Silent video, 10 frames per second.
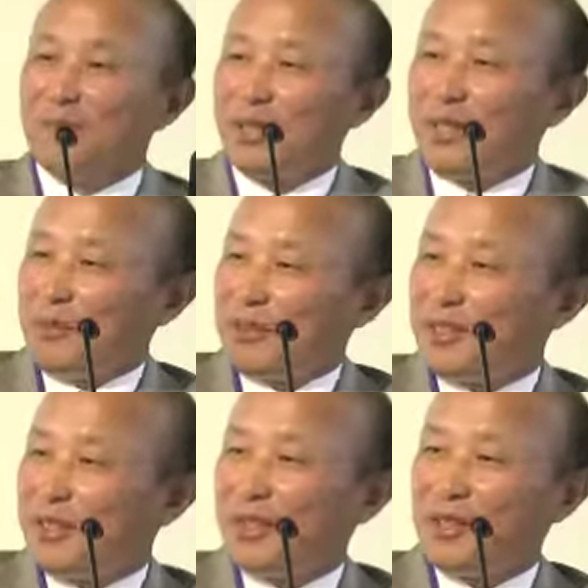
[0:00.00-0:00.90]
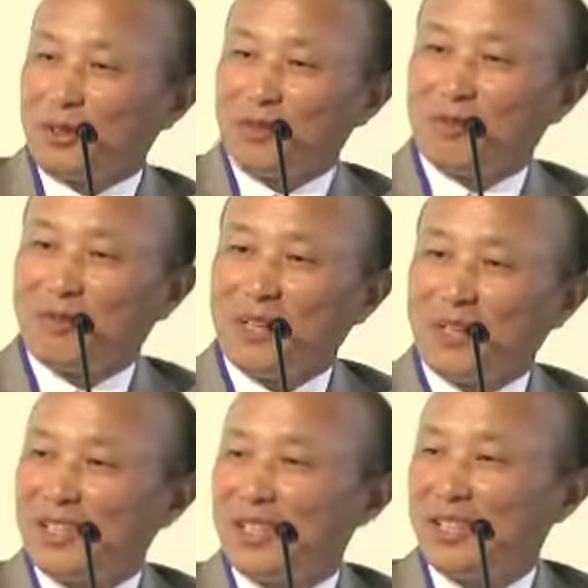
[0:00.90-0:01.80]
My name is Youngkyun
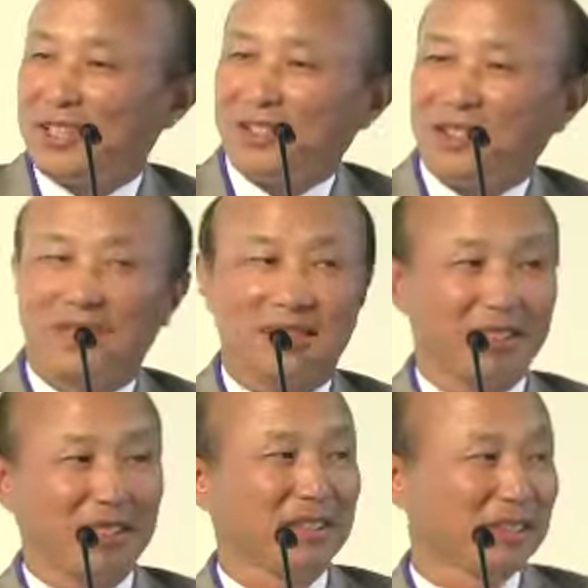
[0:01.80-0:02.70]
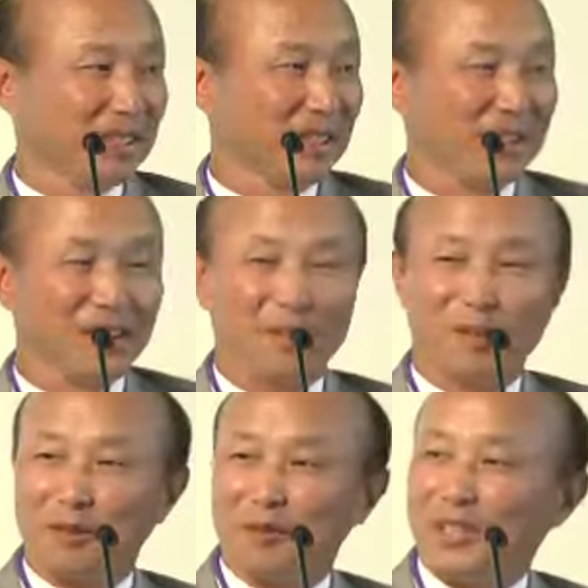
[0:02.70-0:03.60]
BAEK. He
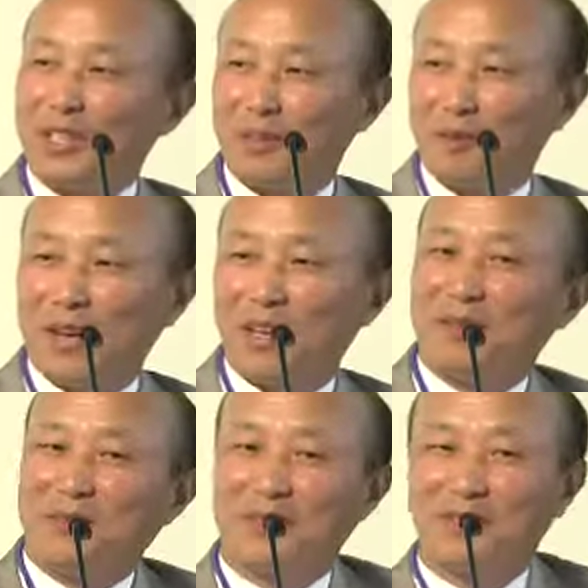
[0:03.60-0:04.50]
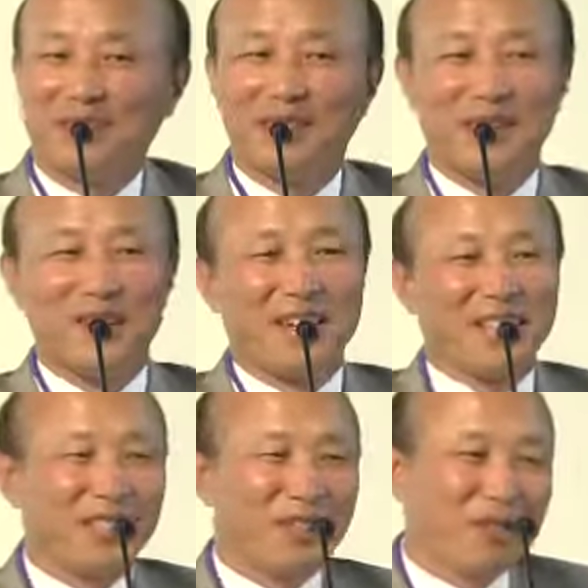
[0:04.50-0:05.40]
called me Young BAEK. So
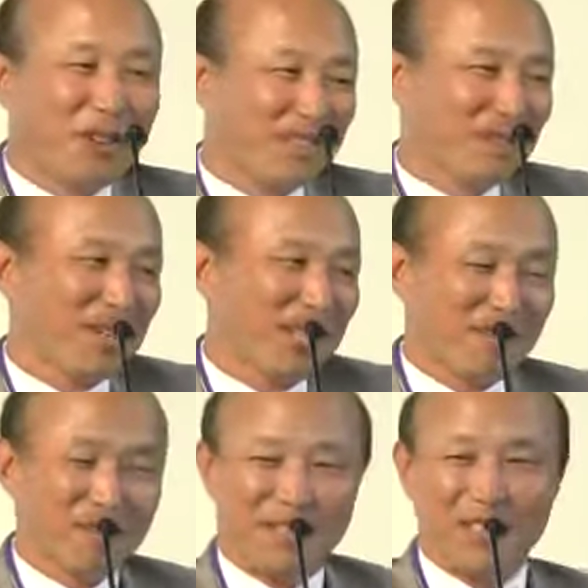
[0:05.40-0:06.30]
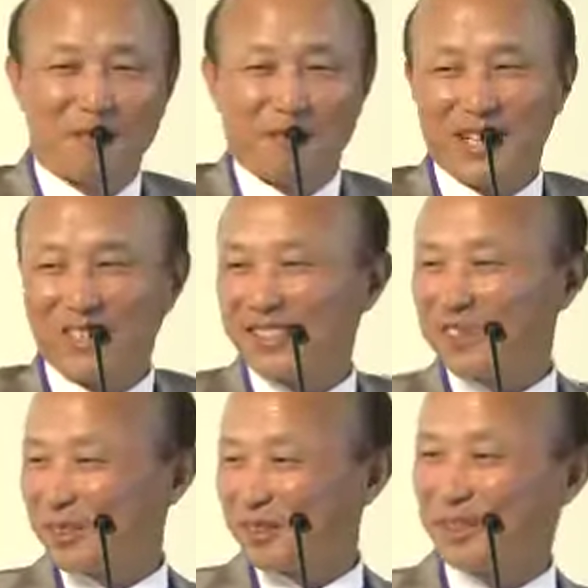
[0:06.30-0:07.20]
in US, my name is Young BAEK.
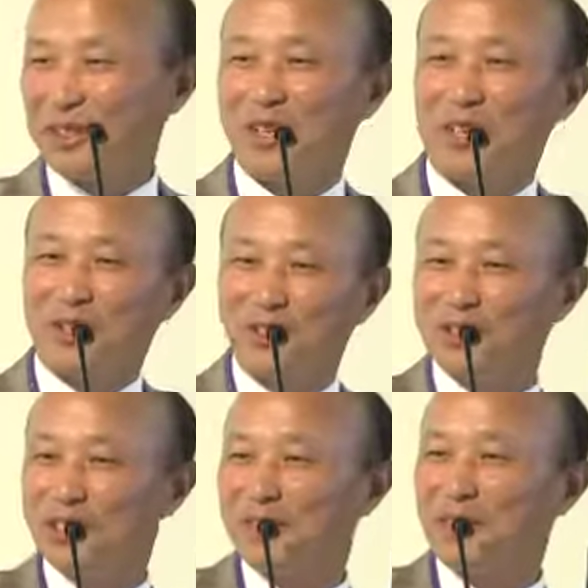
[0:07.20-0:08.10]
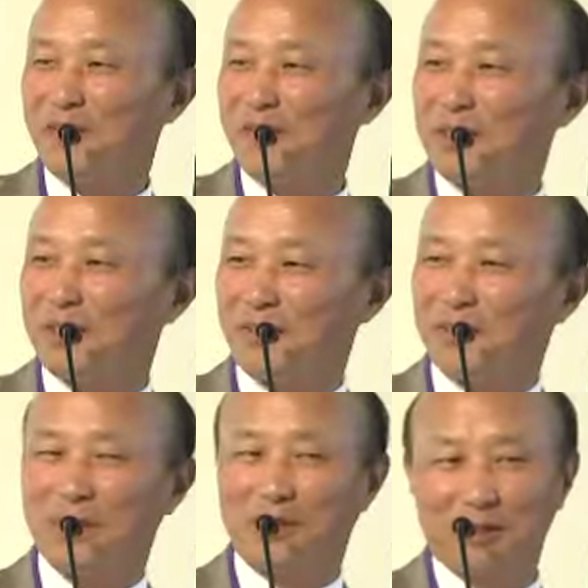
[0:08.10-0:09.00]
Yeah. Youngkyun is very
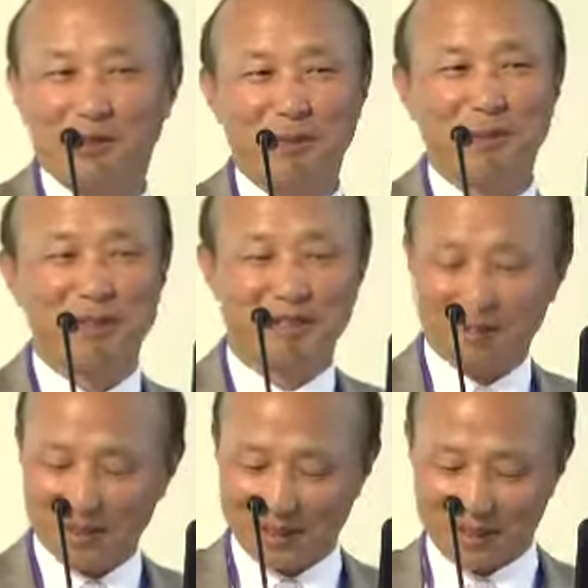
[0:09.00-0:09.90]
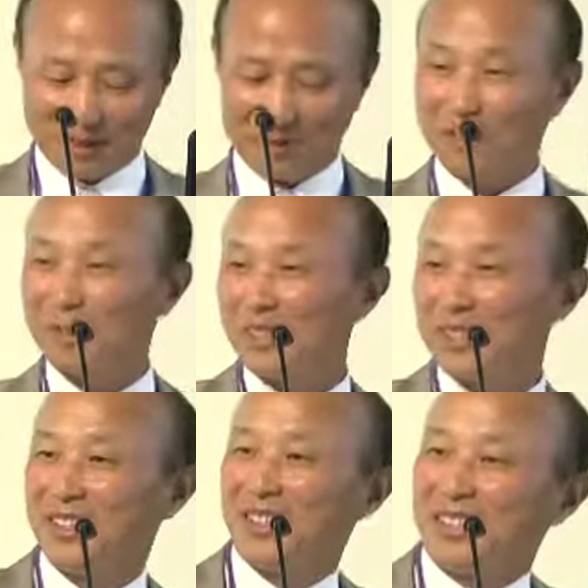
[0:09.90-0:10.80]
difficult to pronounce, so
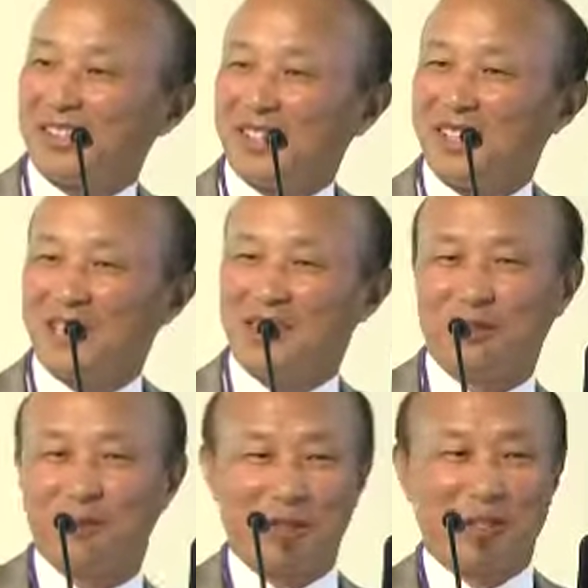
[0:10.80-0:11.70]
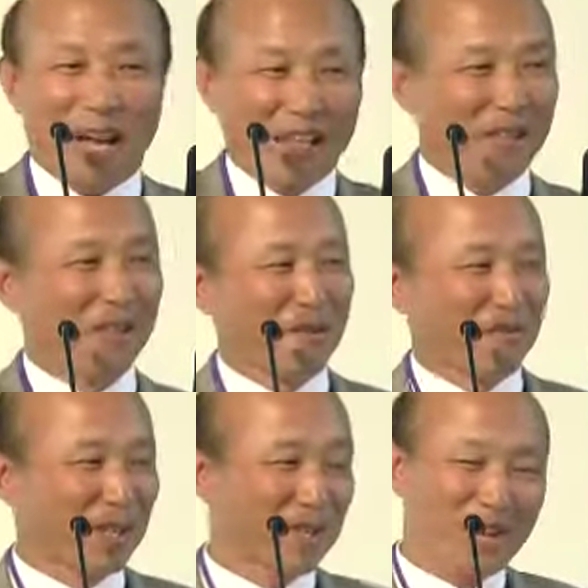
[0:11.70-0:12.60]
I
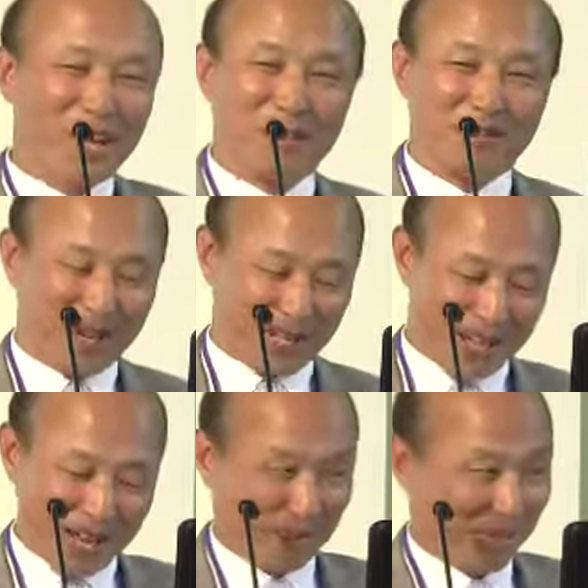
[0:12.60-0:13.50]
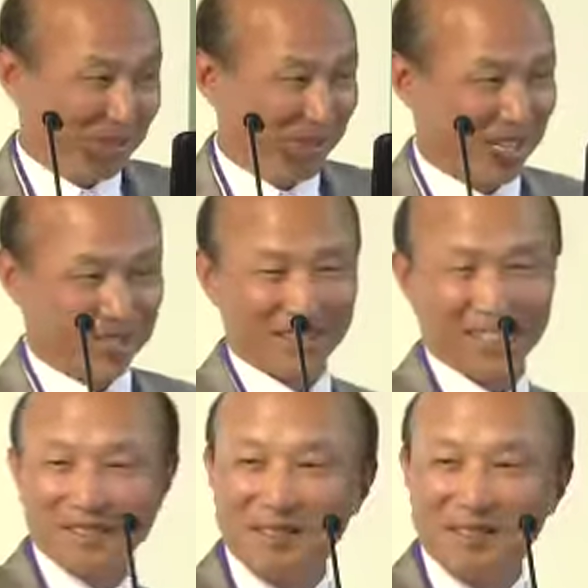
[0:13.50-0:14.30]
changed my name in US.